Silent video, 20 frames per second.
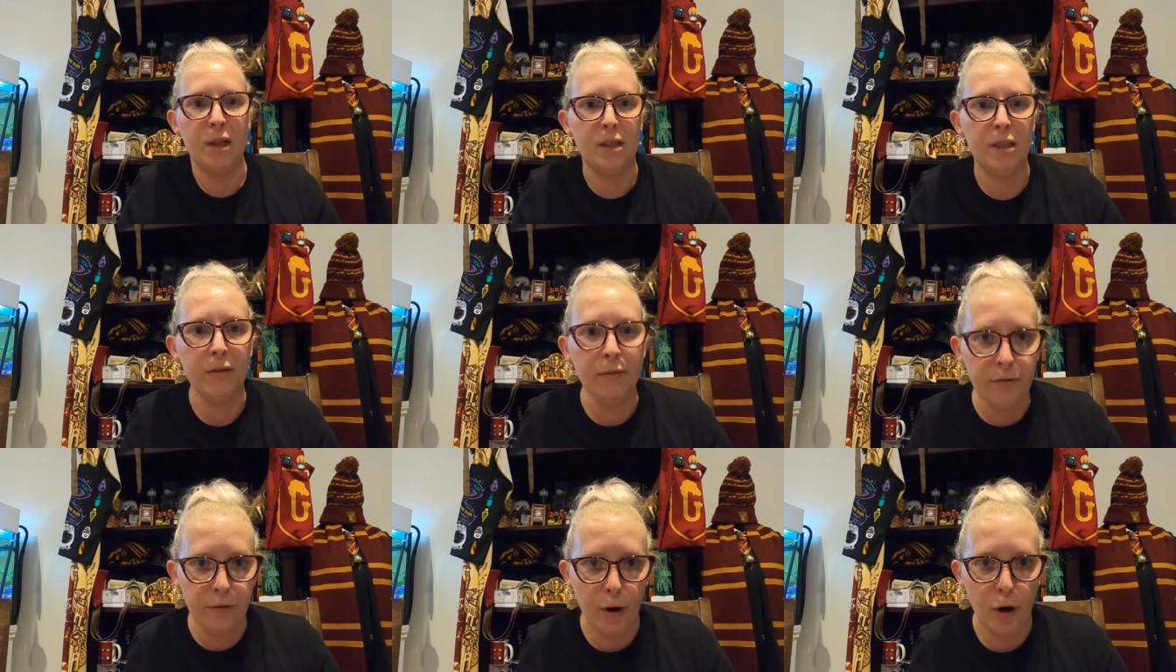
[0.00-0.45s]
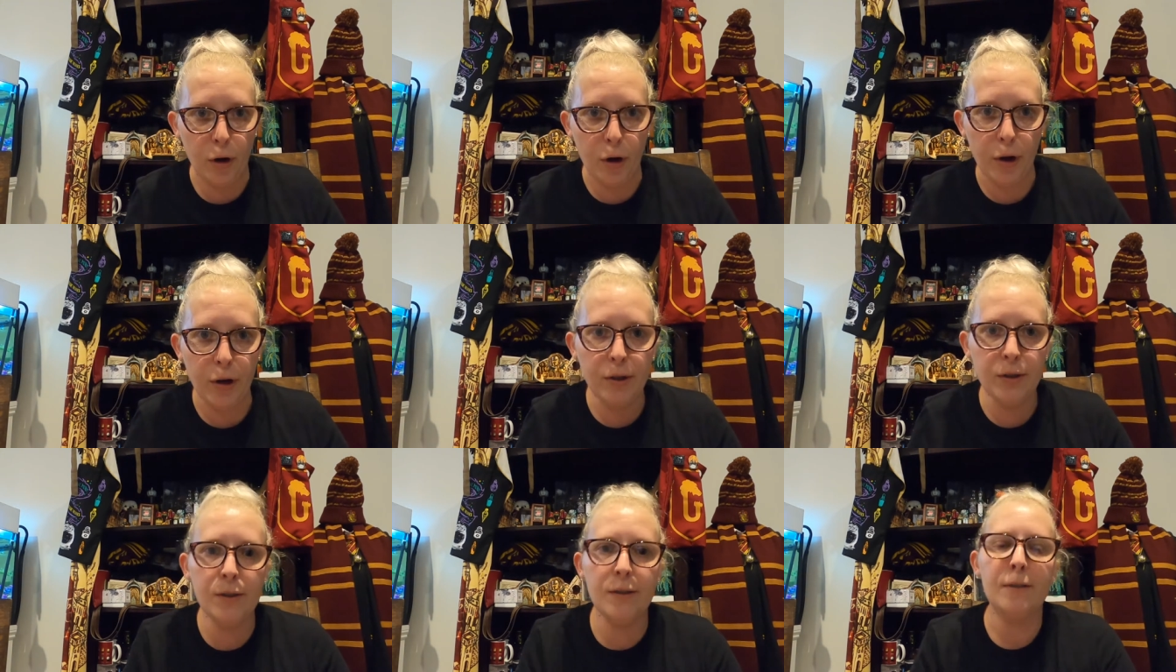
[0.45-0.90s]
Pick some
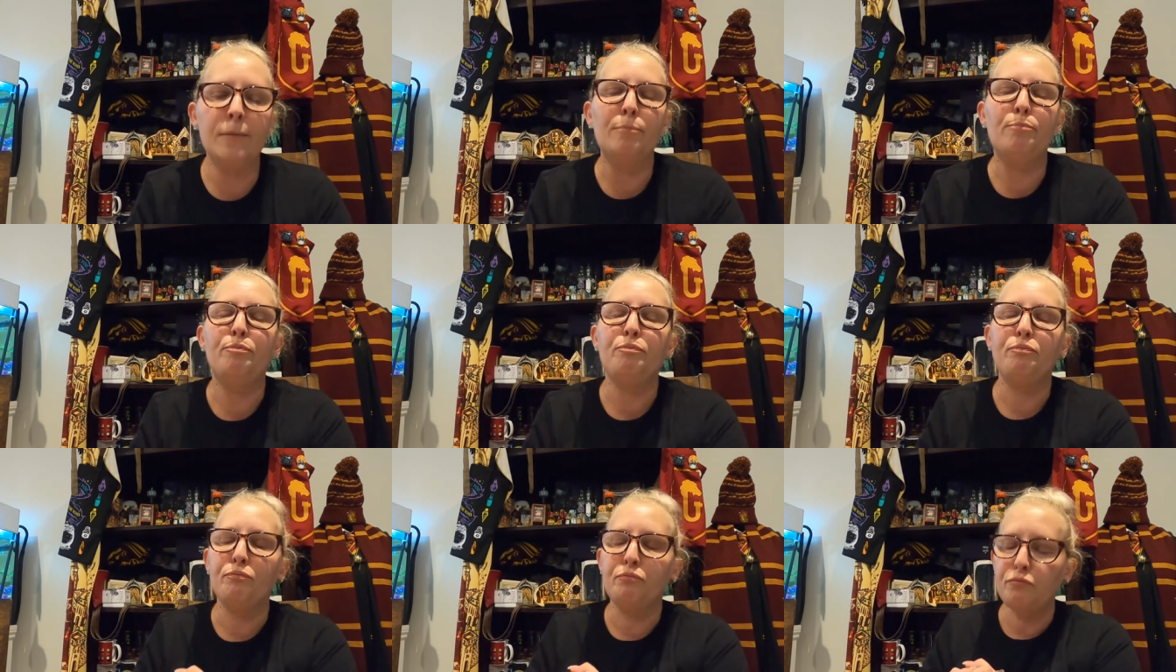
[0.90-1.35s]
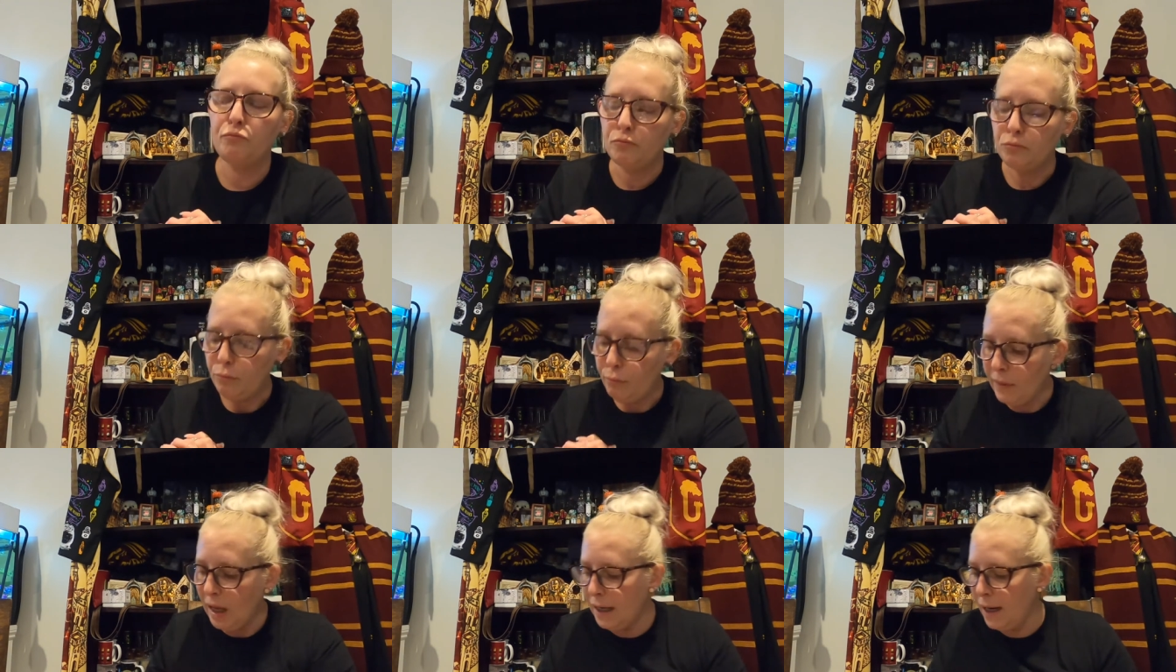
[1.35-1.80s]
photos
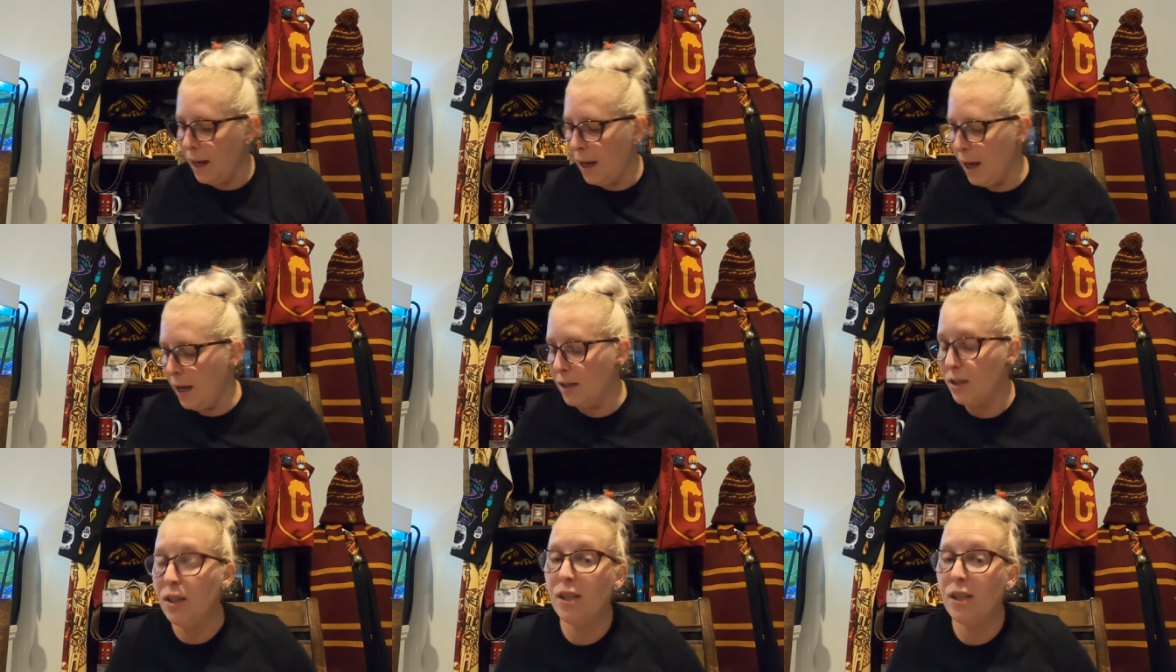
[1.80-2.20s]
uh,